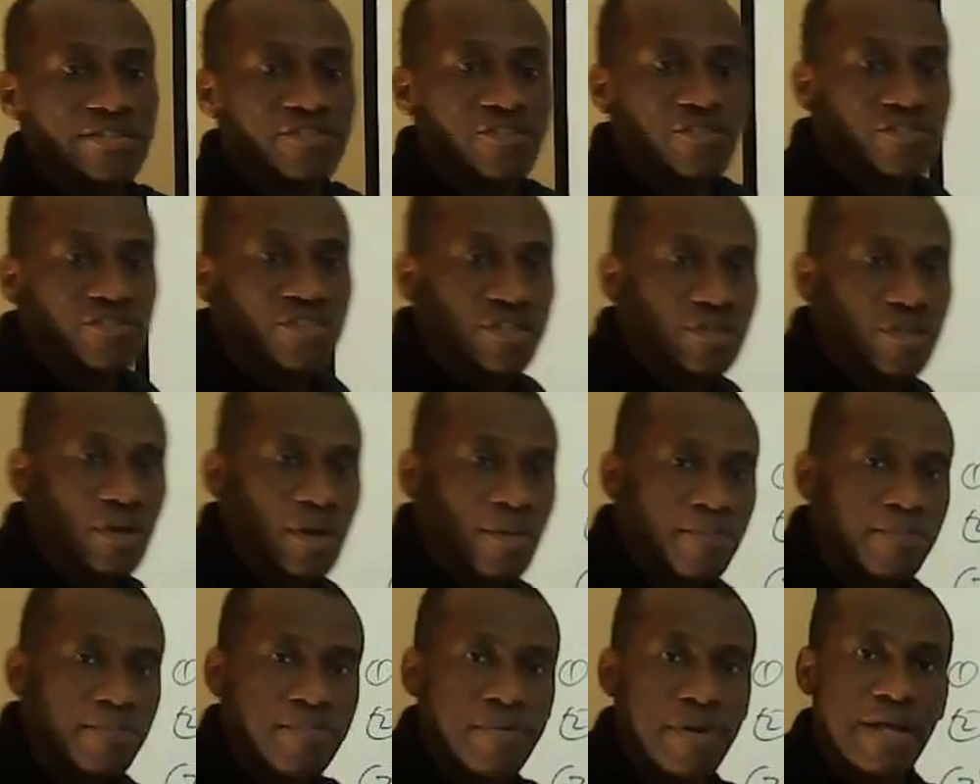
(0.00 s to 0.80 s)
use it
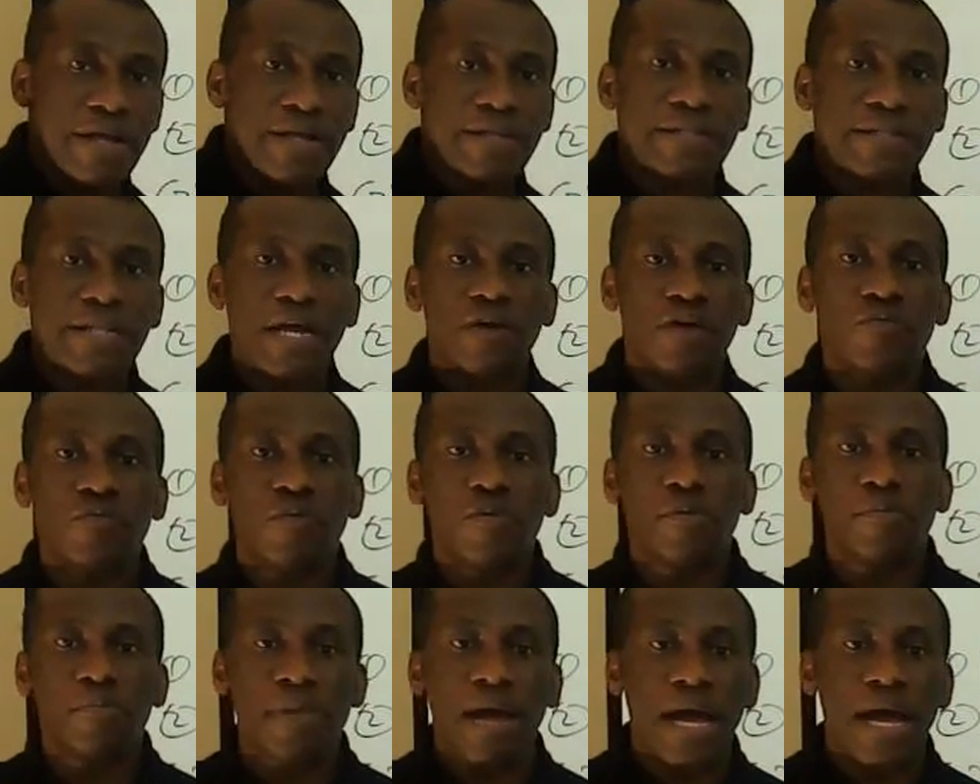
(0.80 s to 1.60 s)
on pregnant
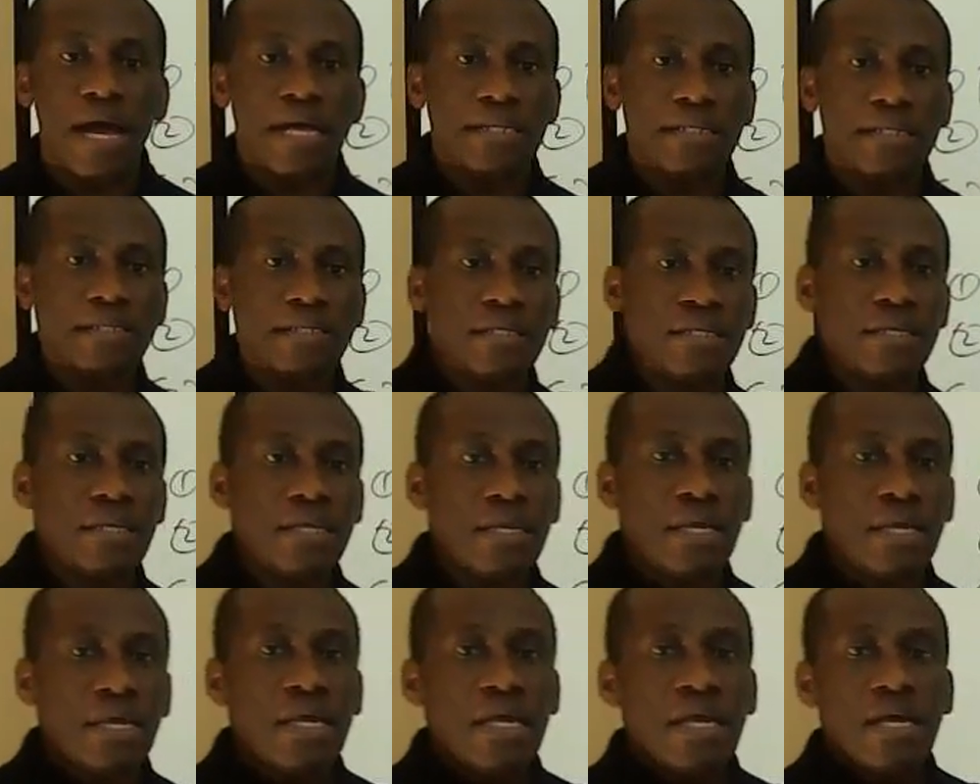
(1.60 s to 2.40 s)
woman.
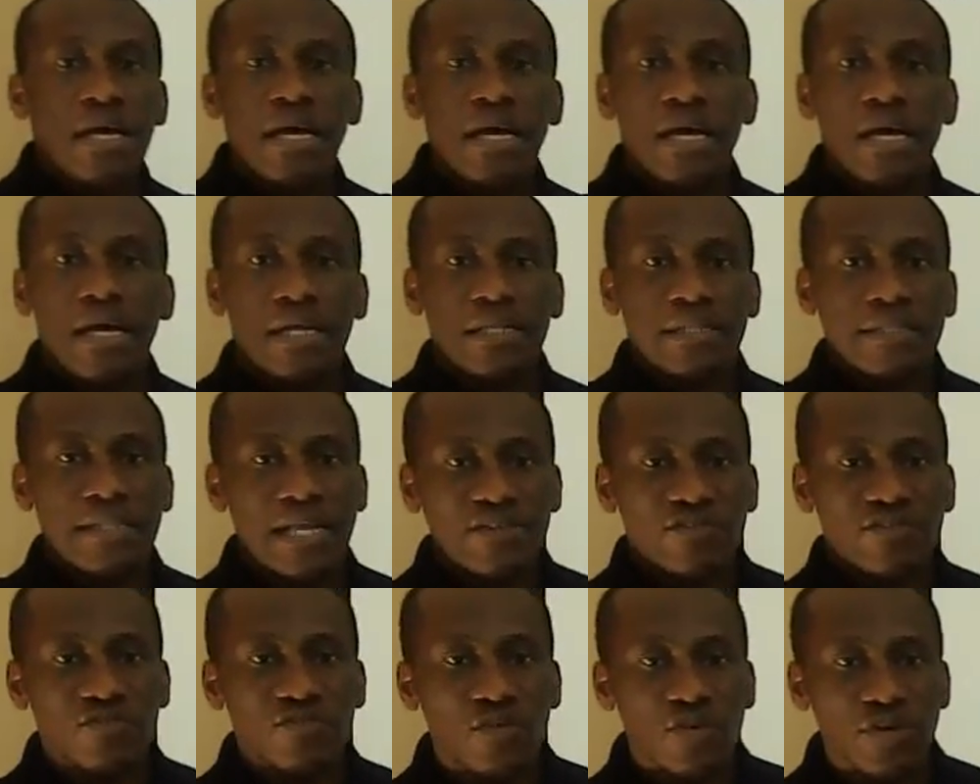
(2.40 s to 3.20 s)

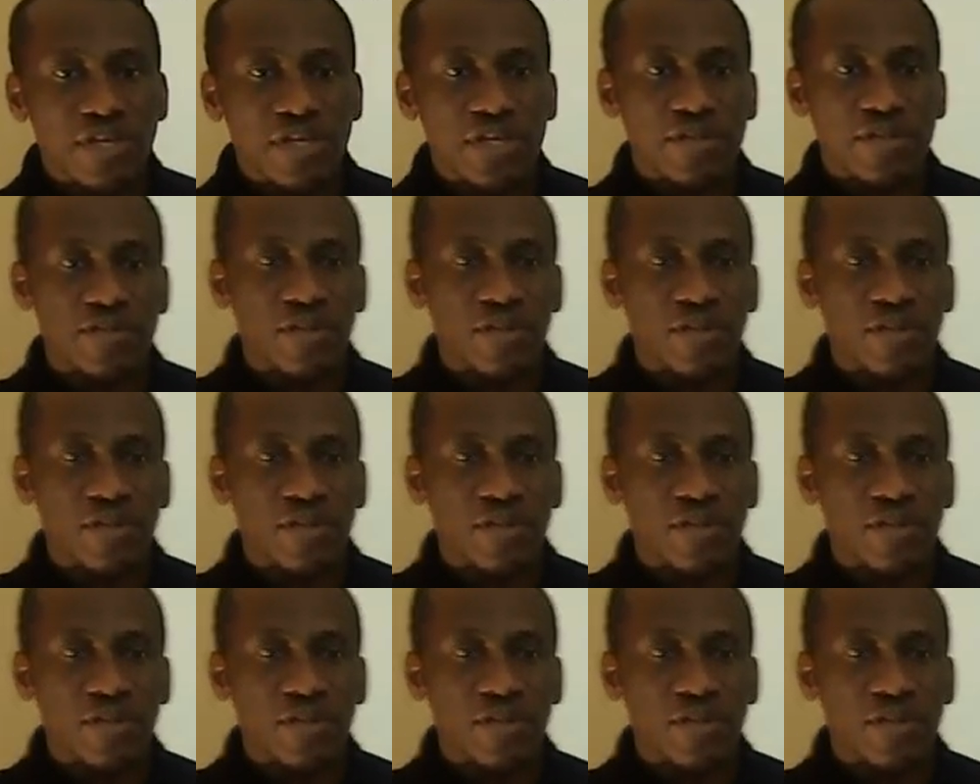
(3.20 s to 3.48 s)
That's okay, it